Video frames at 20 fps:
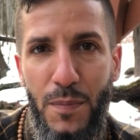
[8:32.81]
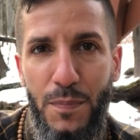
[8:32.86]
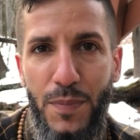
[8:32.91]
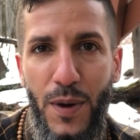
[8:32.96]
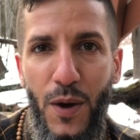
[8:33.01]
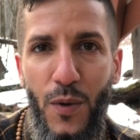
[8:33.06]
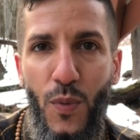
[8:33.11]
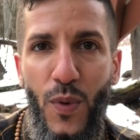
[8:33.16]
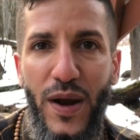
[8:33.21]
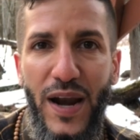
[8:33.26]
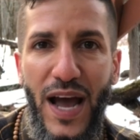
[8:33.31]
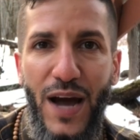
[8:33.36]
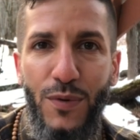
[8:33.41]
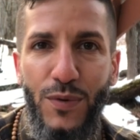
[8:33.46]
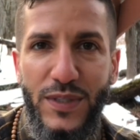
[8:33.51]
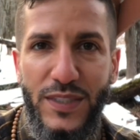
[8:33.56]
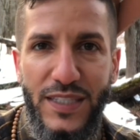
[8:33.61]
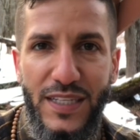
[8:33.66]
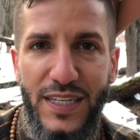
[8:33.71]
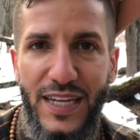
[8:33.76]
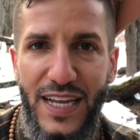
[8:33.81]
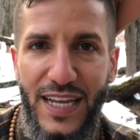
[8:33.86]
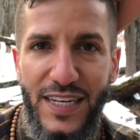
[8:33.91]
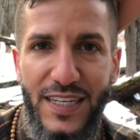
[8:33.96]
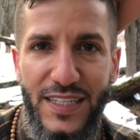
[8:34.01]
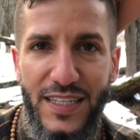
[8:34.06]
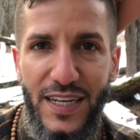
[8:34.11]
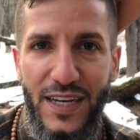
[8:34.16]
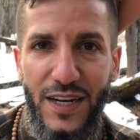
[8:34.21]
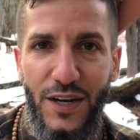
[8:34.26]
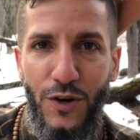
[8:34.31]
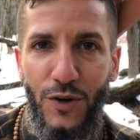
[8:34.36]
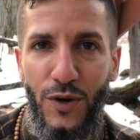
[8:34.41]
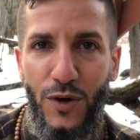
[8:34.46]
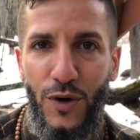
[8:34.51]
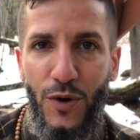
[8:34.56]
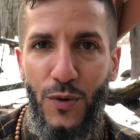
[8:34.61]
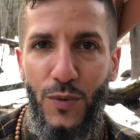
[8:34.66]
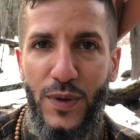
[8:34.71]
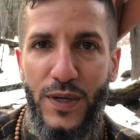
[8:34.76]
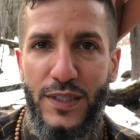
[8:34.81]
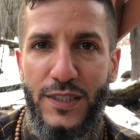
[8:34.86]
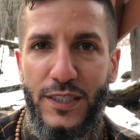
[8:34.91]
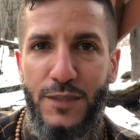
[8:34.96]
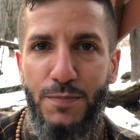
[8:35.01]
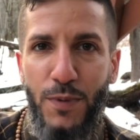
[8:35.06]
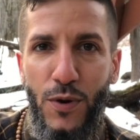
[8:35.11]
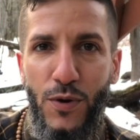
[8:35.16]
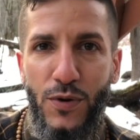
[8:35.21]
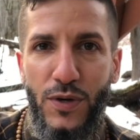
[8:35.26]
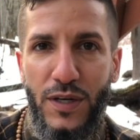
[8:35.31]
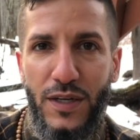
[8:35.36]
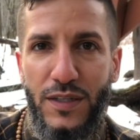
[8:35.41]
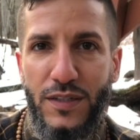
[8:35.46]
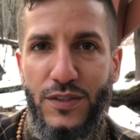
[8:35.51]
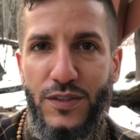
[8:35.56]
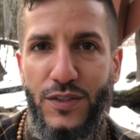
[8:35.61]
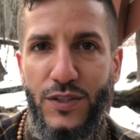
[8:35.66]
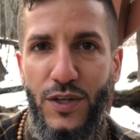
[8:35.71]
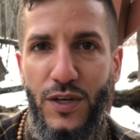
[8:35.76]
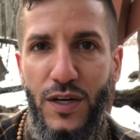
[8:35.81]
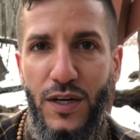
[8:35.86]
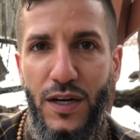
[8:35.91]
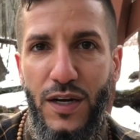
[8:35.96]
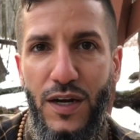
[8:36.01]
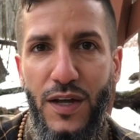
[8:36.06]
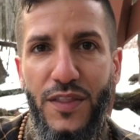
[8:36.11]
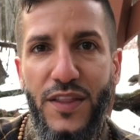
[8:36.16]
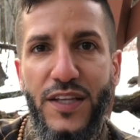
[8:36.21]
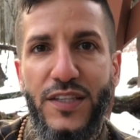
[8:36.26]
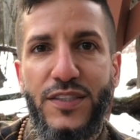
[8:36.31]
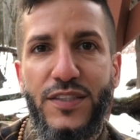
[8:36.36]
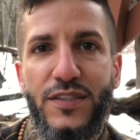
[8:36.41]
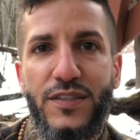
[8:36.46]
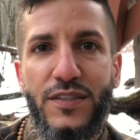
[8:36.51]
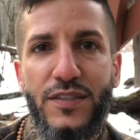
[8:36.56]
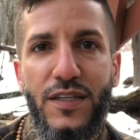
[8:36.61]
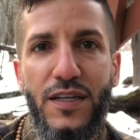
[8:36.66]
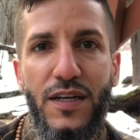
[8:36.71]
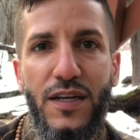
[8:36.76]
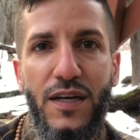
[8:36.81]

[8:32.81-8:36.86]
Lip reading: but when I was in India, we spoke to this